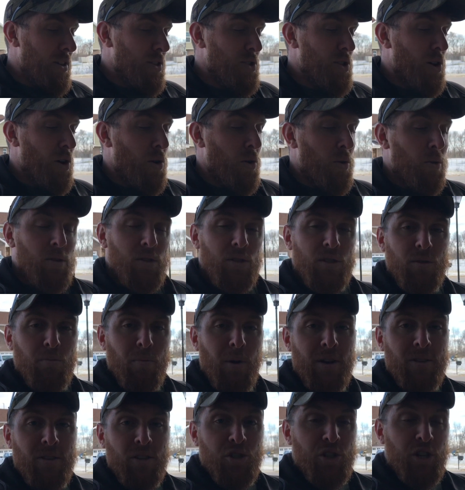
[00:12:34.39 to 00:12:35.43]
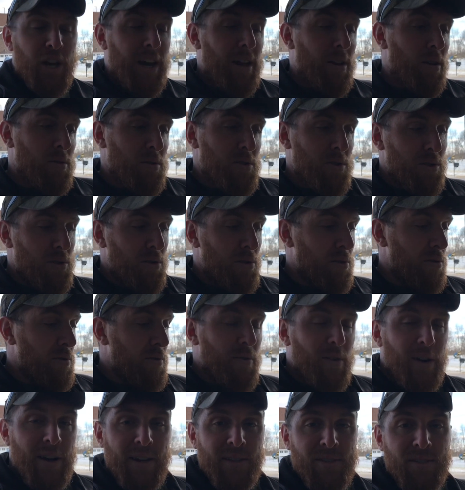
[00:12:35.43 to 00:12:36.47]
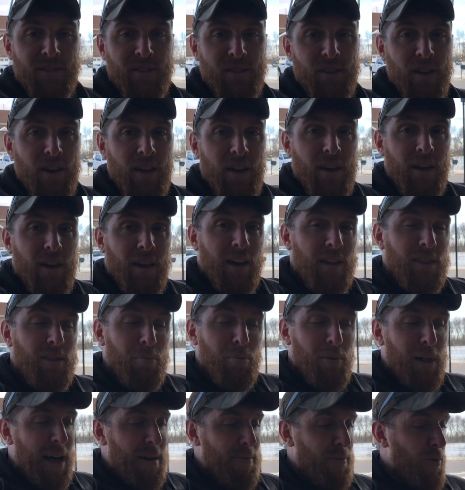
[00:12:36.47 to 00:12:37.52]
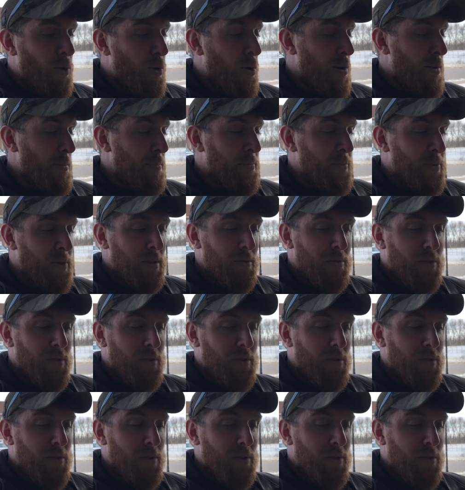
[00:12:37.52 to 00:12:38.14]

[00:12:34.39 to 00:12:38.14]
So spread the channel to friends in the platform.